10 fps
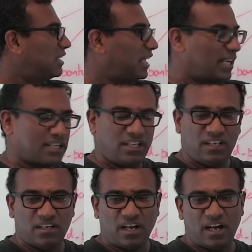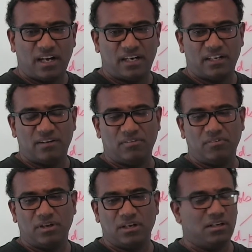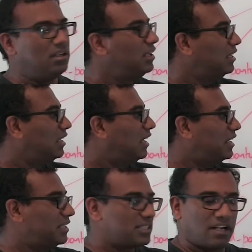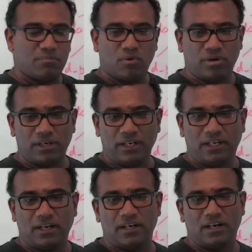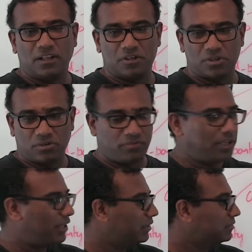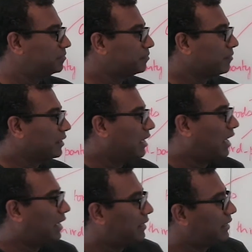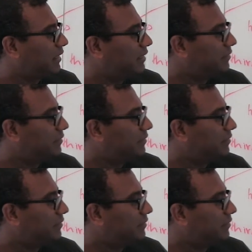directory, and we will describe more in detail in another short video. And